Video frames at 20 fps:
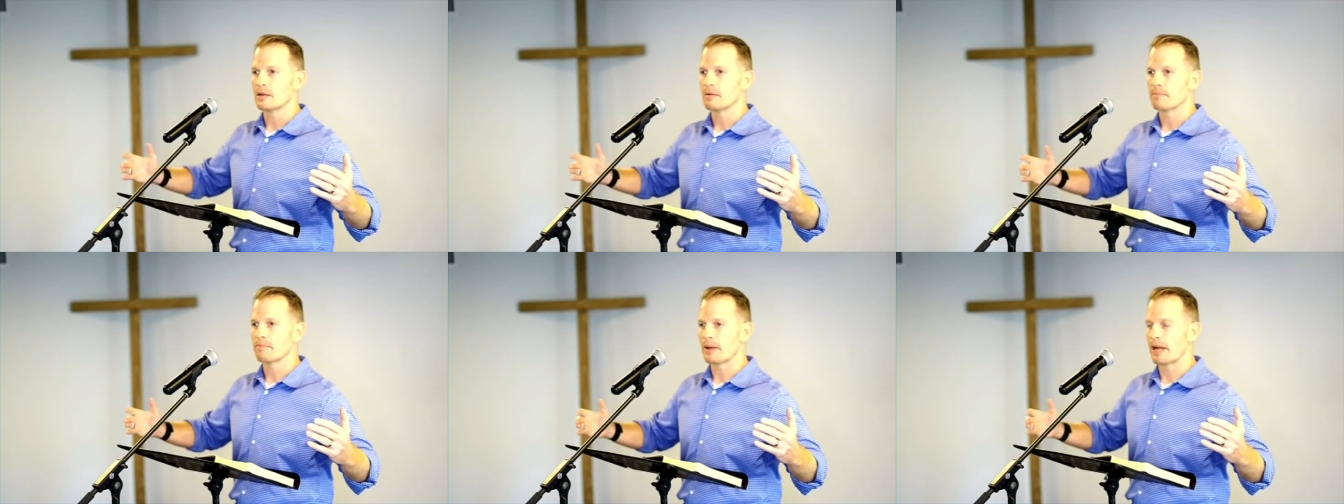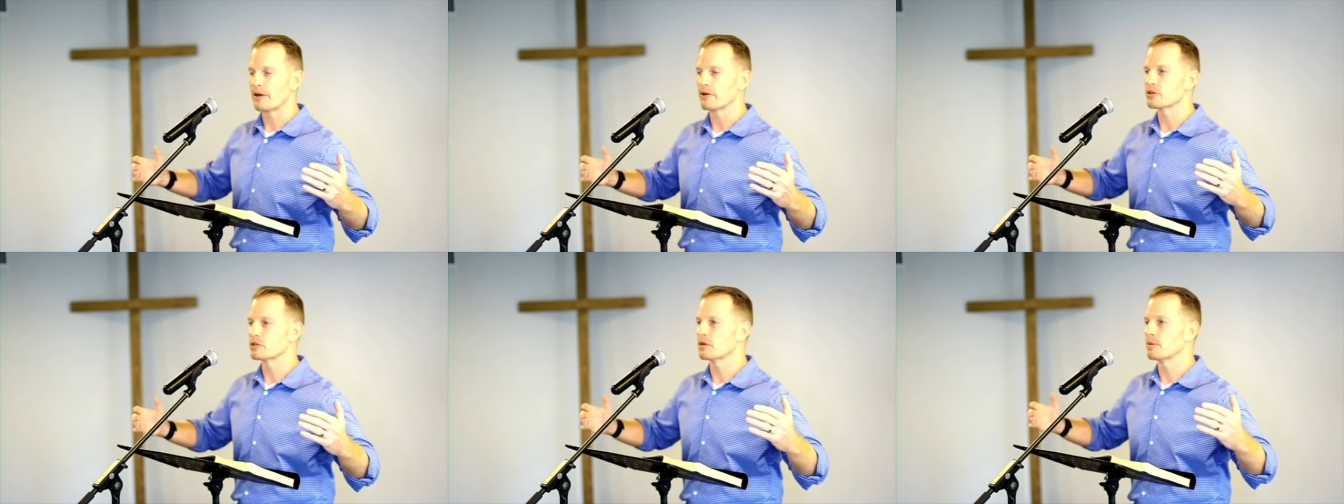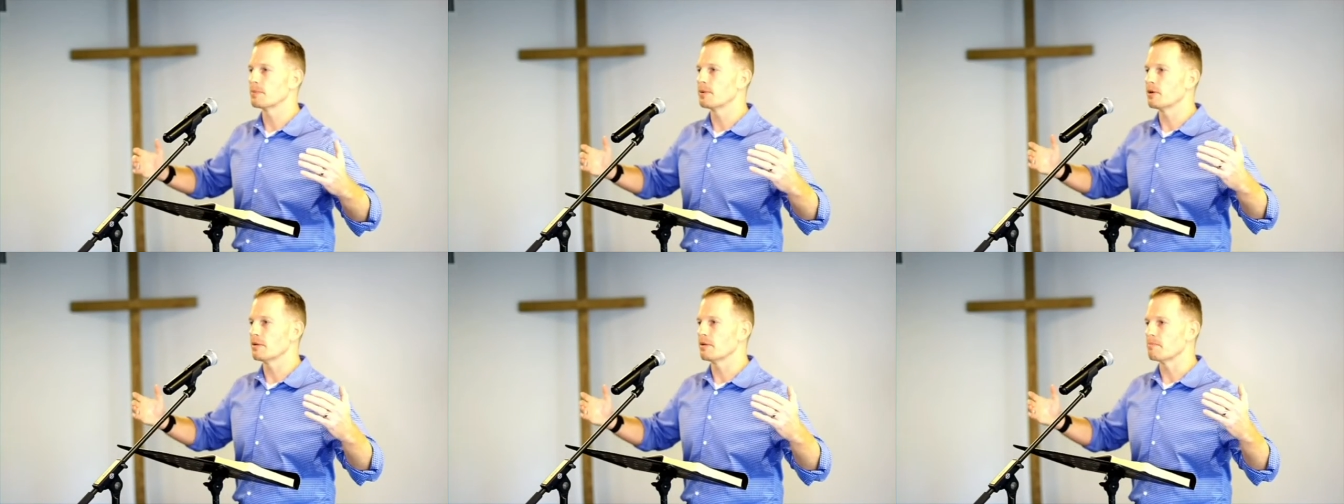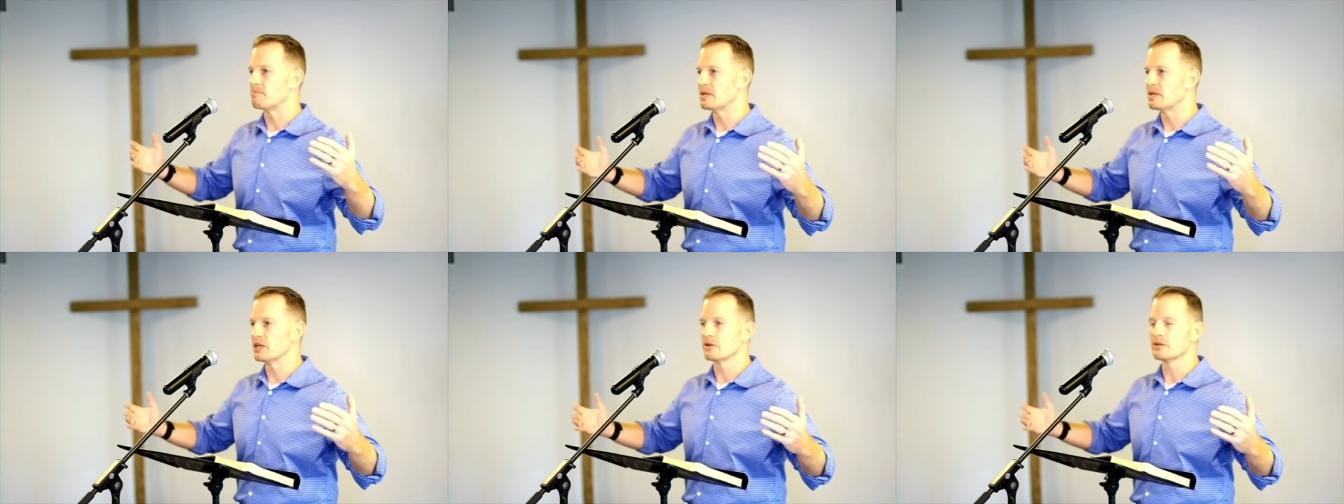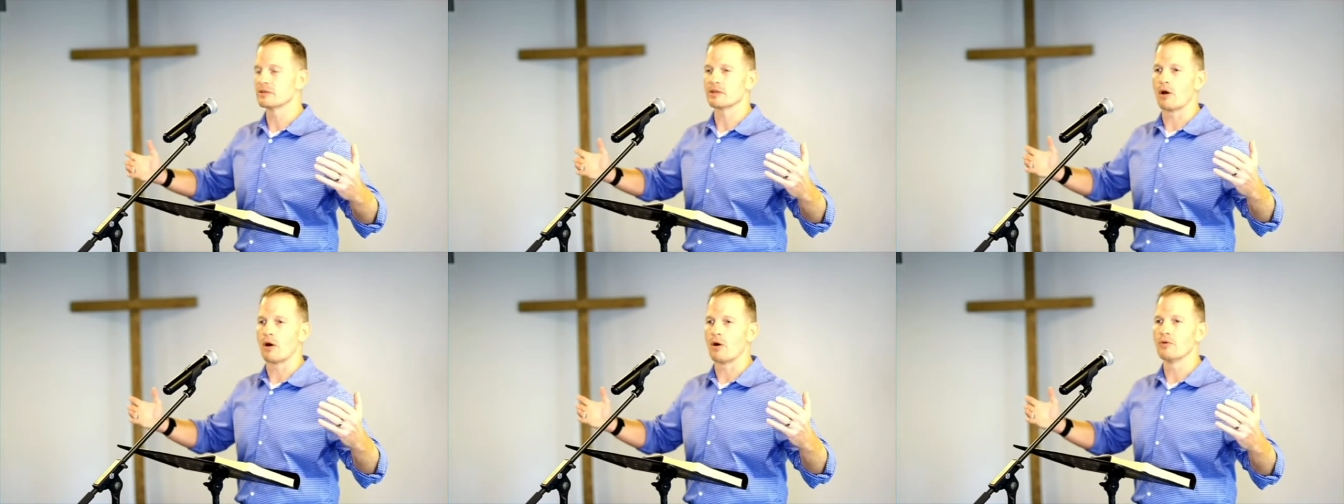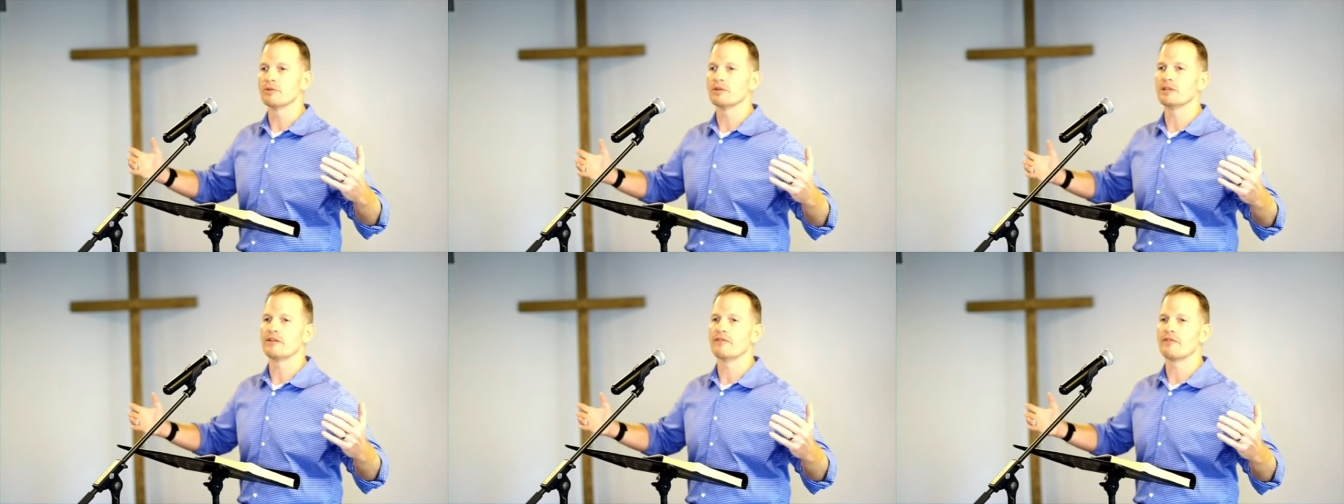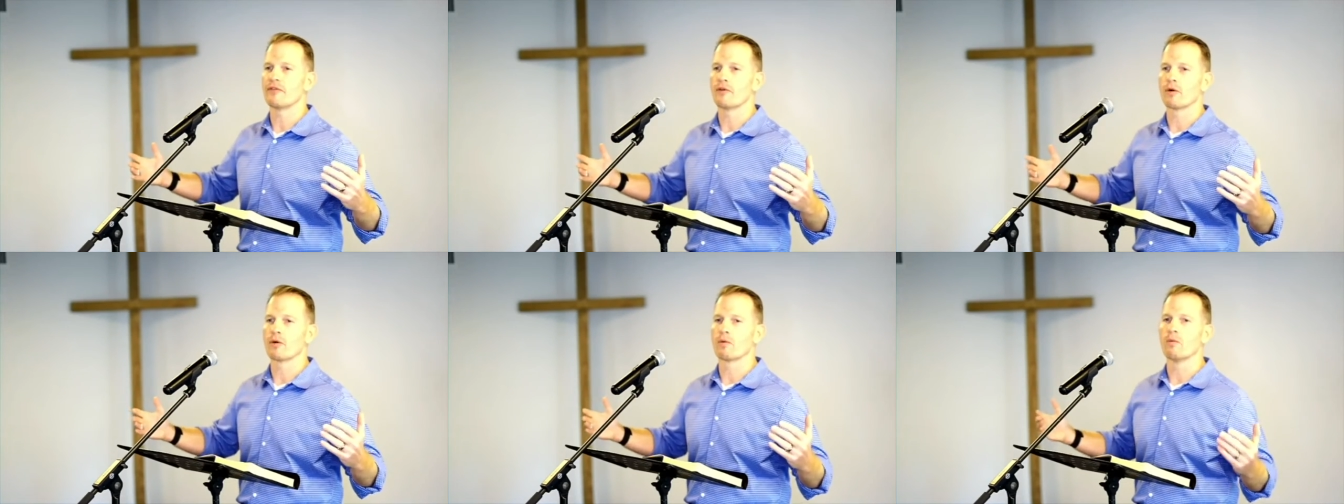Perishable, built only
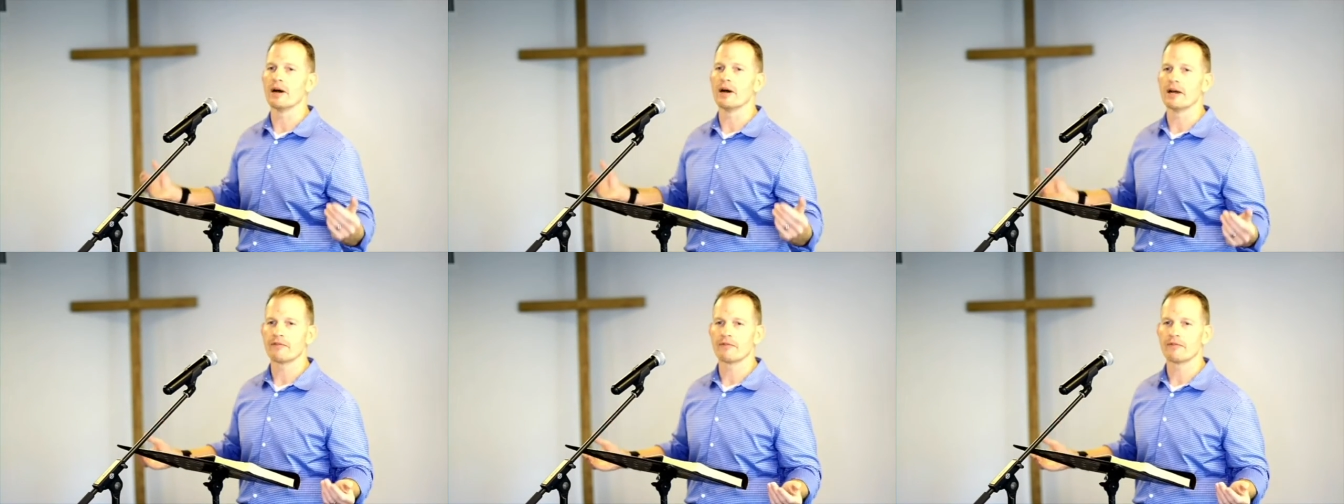for what?